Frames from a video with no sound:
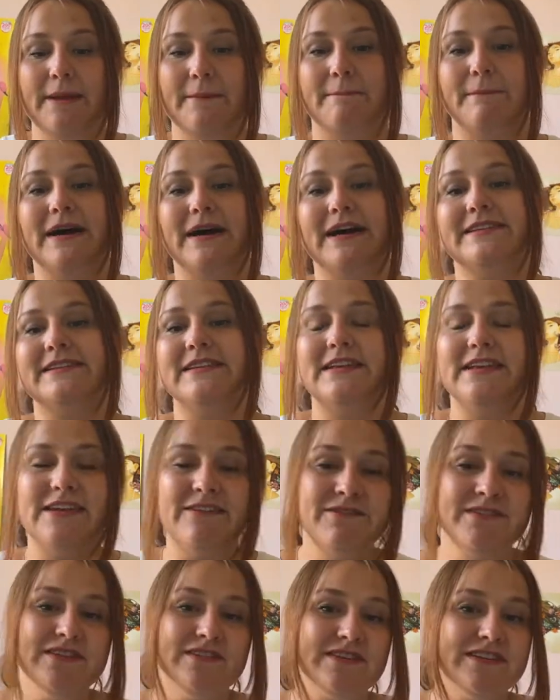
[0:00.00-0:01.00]
But
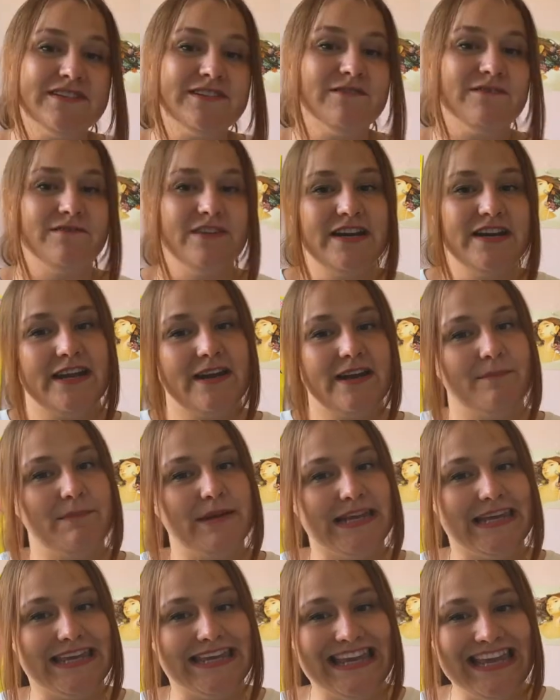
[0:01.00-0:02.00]
if there is a very
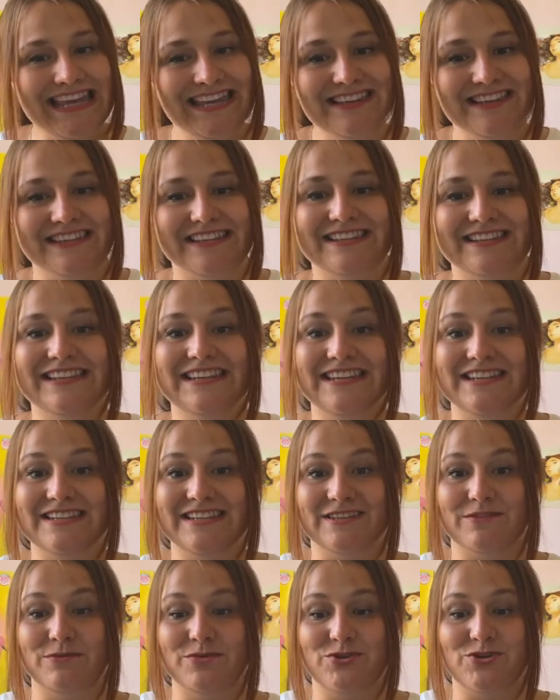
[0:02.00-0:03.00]
complicated
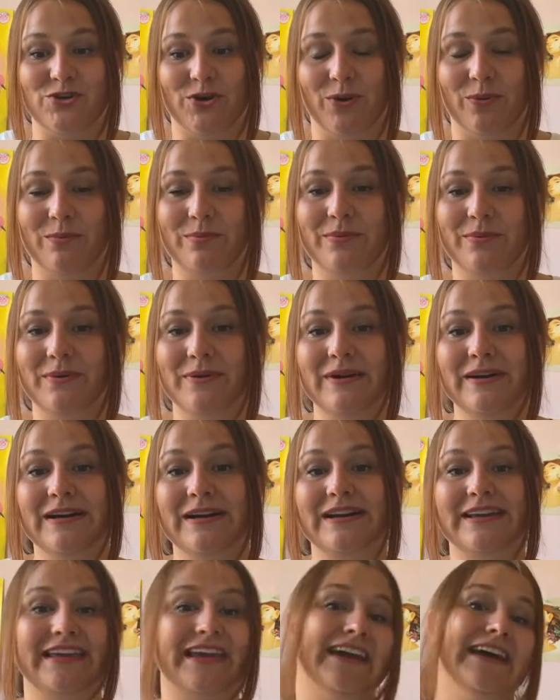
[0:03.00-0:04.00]
deleting job,
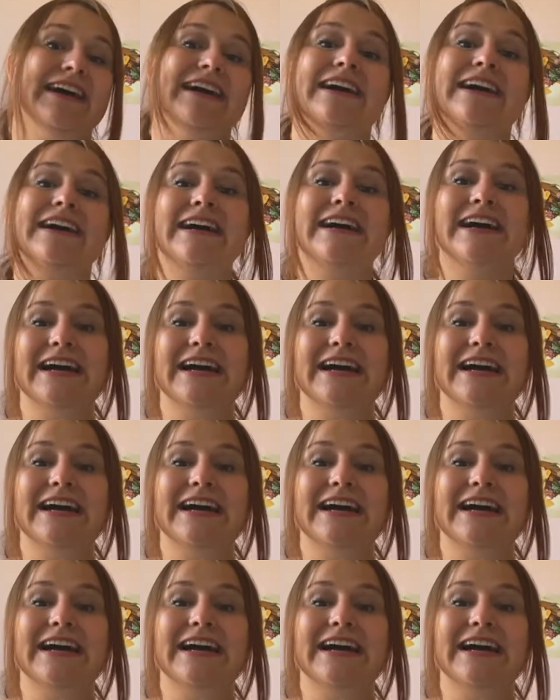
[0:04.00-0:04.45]
a